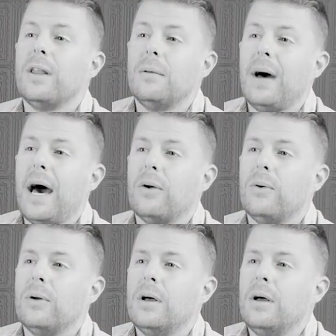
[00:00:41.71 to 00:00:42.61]
win the
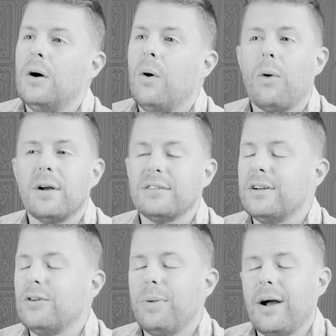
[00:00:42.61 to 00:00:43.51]
battle, or a
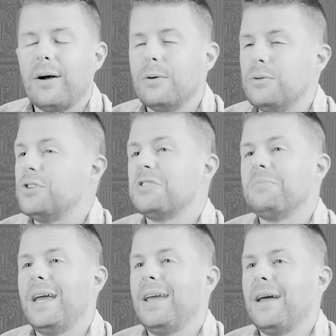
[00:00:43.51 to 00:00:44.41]
single parent who's just
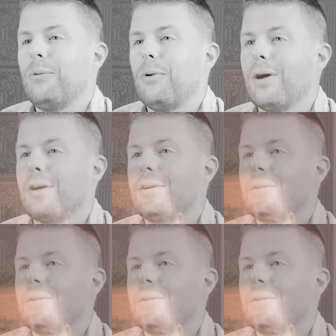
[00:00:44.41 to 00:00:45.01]
making it work.